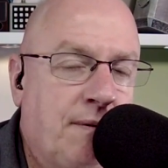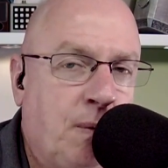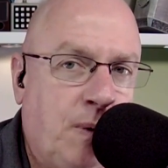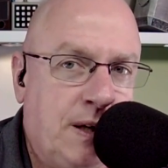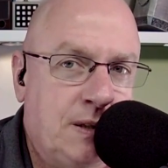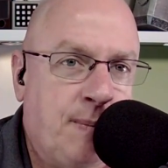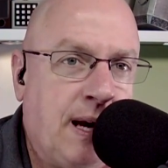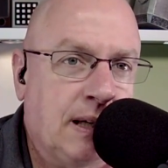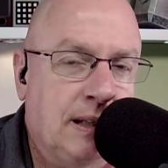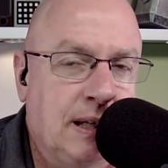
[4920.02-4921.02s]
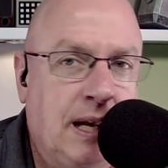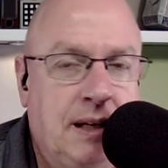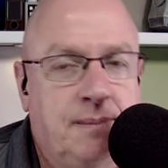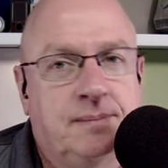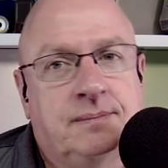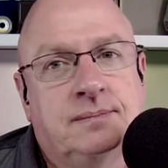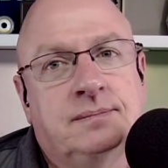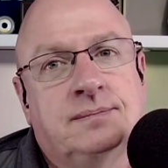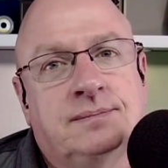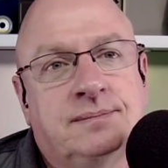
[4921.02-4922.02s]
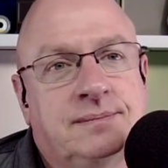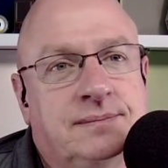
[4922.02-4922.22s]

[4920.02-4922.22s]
yeah, it was back in yeah, I don't think it's going to go back